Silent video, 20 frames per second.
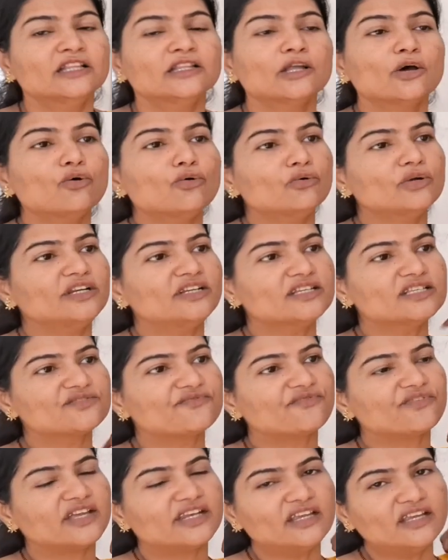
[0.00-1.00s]
Now it is
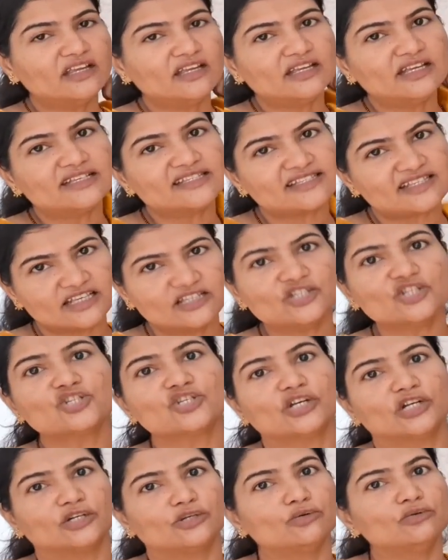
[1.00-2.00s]
very
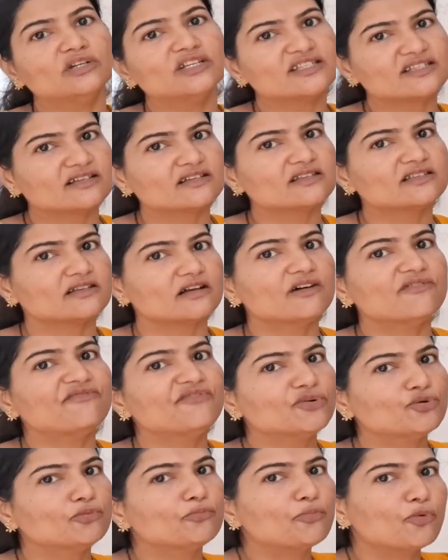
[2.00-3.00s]
essential to discuss a
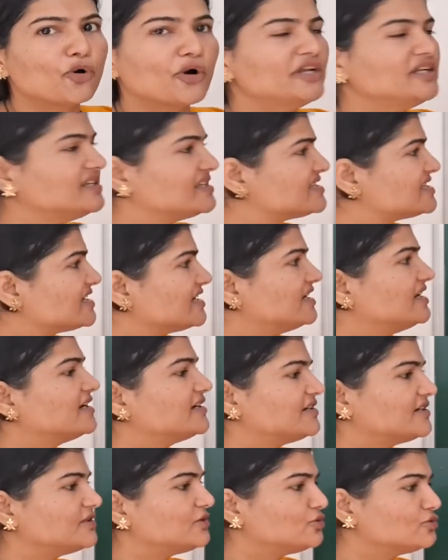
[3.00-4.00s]
few points
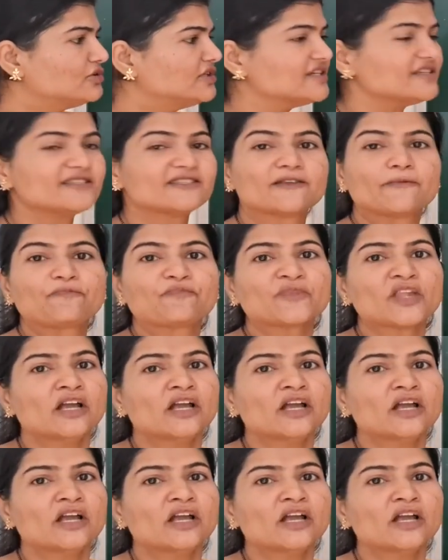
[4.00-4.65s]
related to this.